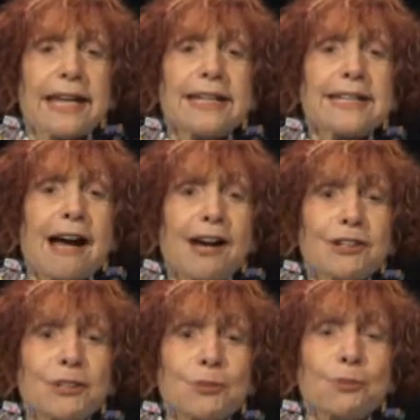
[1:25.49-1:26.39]

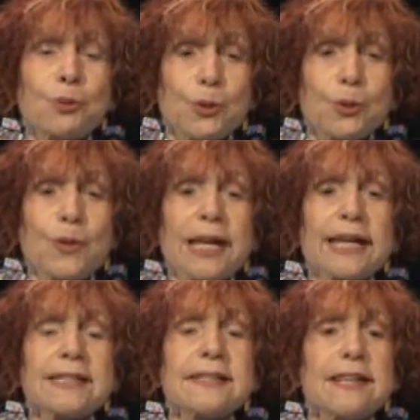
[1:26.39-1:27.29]
Dr. Wu
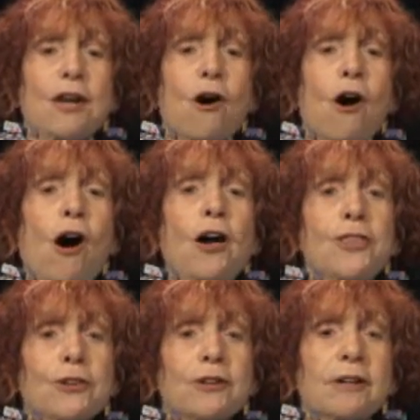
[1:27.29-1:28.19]
is the
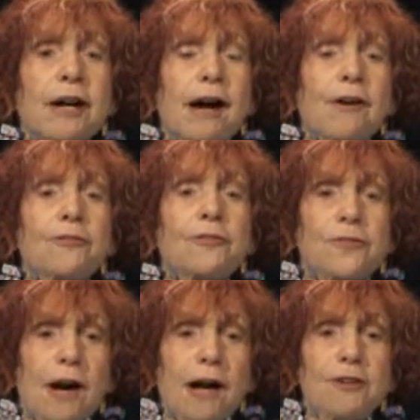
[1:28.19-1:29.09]
author of
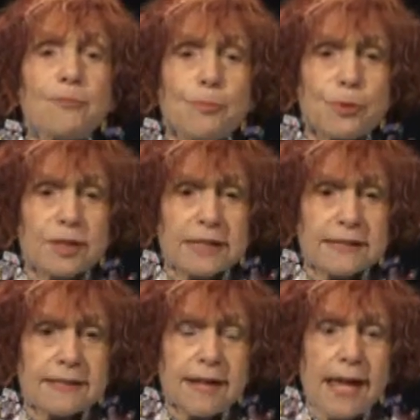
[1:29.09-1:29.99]
five
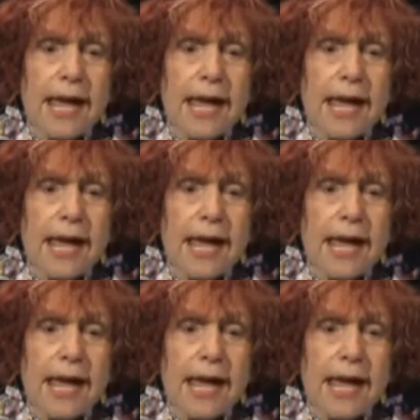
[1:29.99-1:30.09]
books.